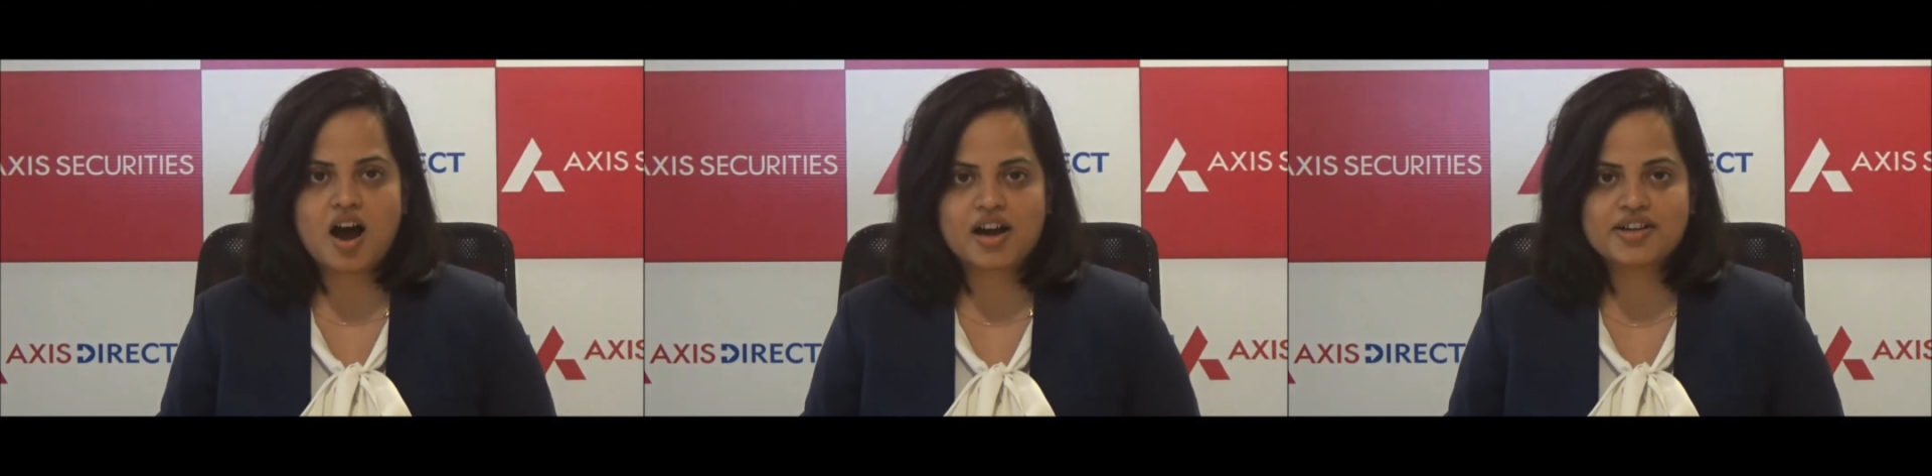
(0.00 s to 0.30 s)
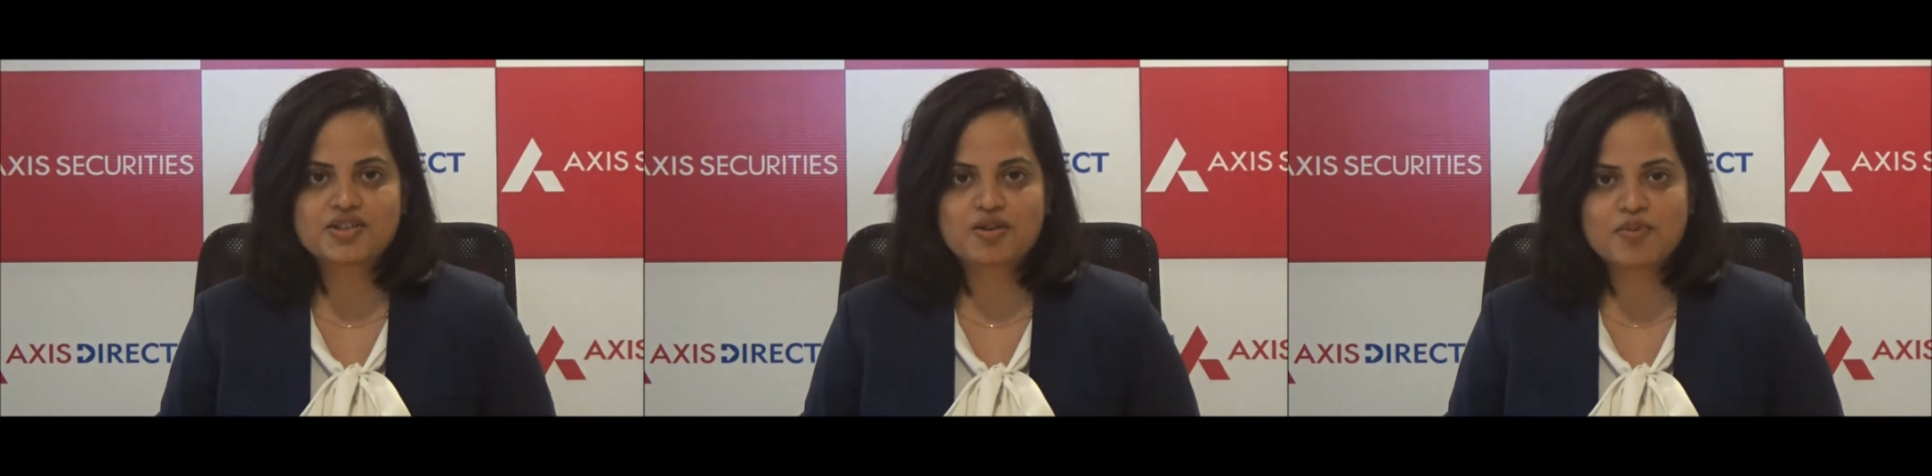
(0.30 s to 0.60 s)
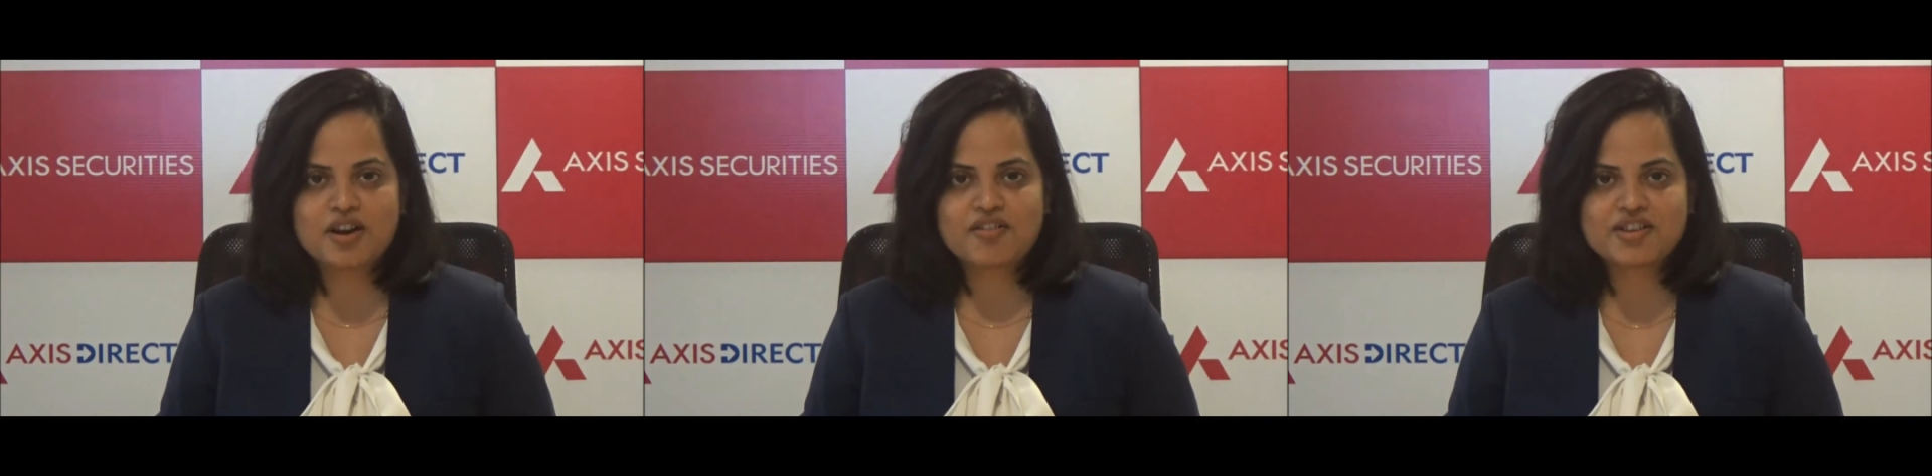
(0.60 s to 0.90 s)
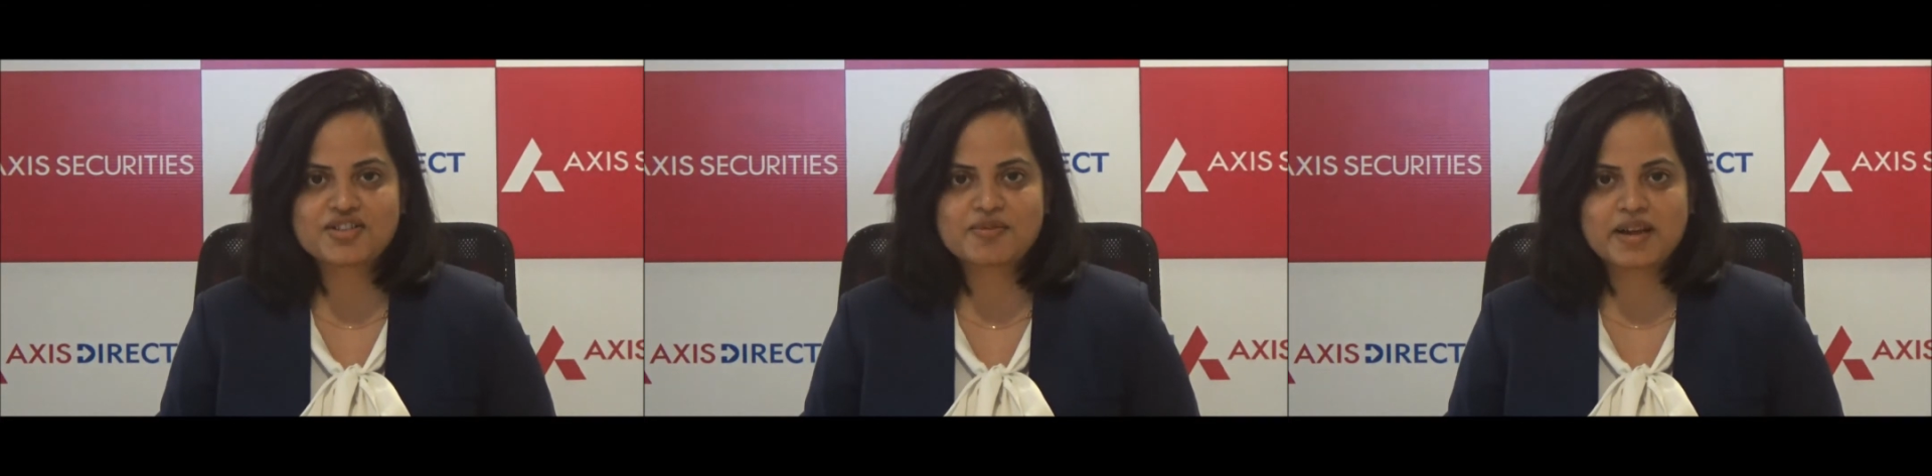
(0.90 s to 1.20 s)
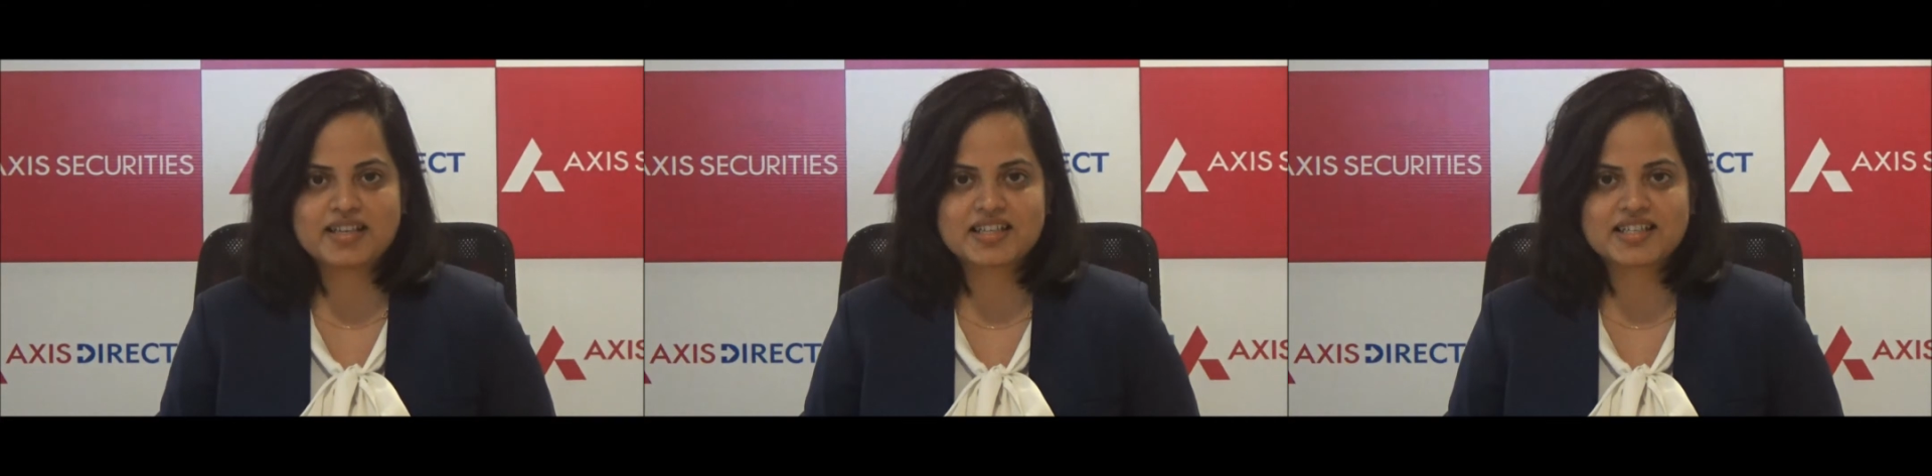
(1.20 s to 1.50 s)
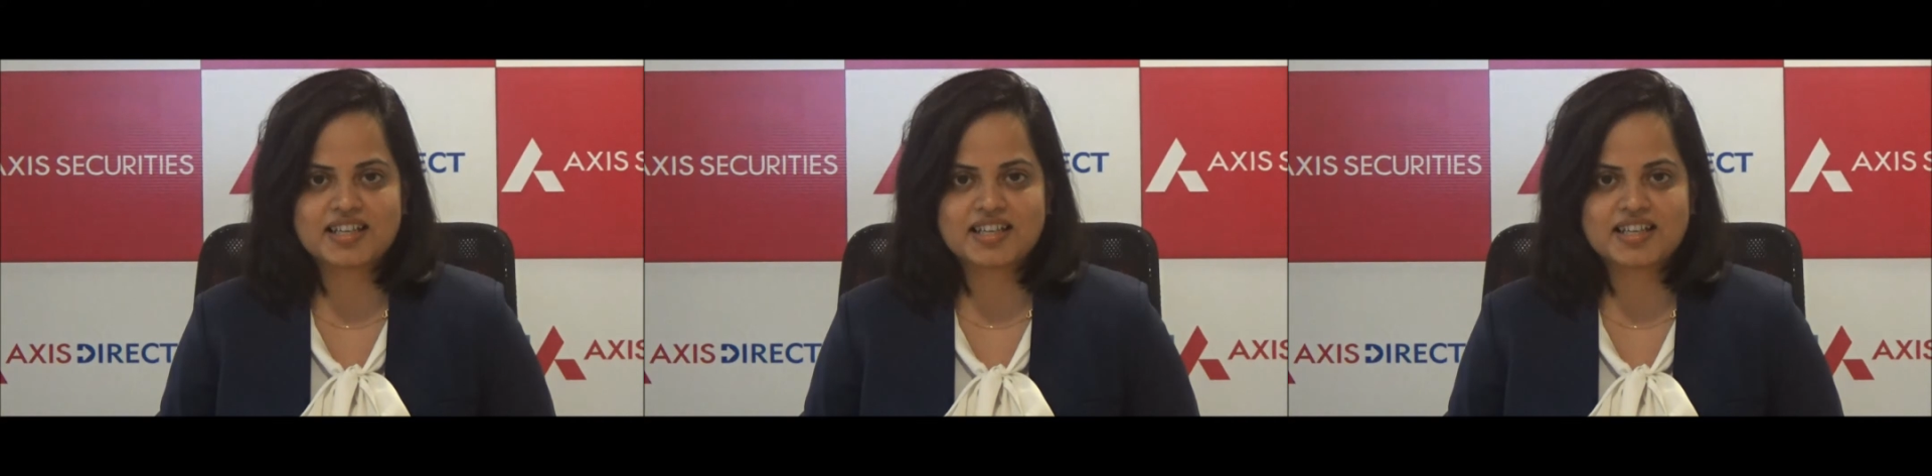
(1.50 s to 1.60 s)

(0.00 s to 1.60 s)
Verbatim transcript: Highest open interest remains at